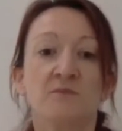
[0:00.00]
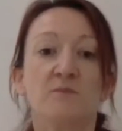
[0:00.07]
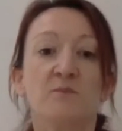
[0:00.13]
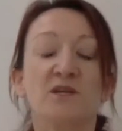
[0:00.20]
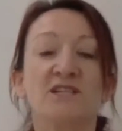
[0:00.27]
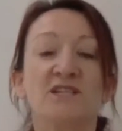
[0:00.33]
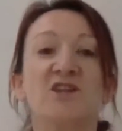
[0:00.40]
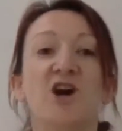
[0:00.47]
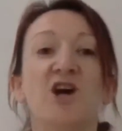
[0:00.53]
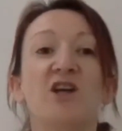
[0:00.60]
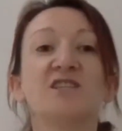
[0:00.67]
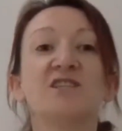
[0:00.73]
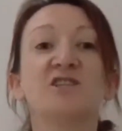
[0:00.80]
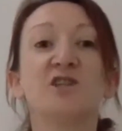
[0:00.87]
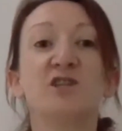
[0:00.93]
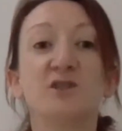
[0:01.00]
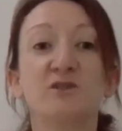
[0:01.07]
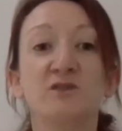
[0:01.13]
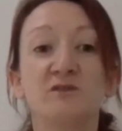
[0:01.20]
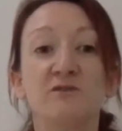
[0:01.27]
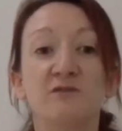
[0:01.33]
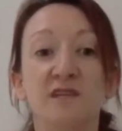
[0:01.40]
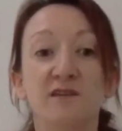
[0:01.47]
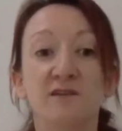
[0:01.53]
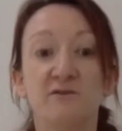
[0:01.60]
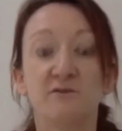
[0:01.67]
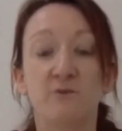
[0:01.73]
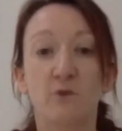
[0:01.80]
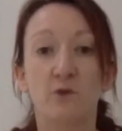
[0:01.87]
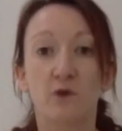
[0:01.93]
But it's not exclusively
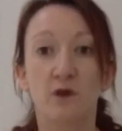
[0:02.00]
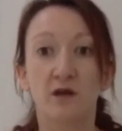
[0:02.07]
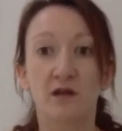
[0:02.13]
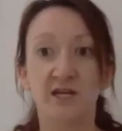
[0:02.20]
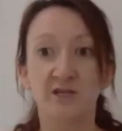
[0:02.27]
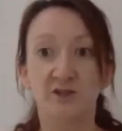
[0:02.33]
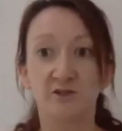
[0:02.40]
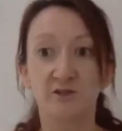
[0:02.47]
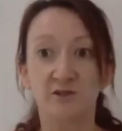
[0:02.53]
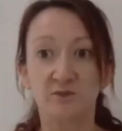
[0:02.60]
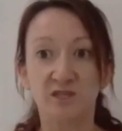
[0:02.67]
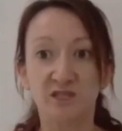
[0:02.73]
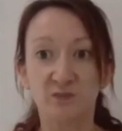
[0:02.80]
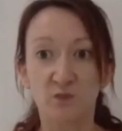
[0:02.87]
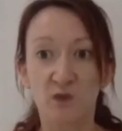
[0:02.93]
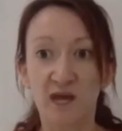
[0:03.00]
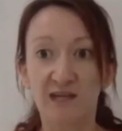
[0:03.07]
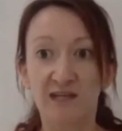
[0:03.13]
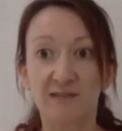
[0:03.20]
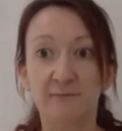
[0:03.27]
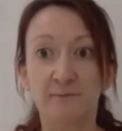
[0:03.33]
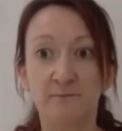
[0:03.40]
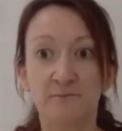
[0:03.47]
for issues with swelling.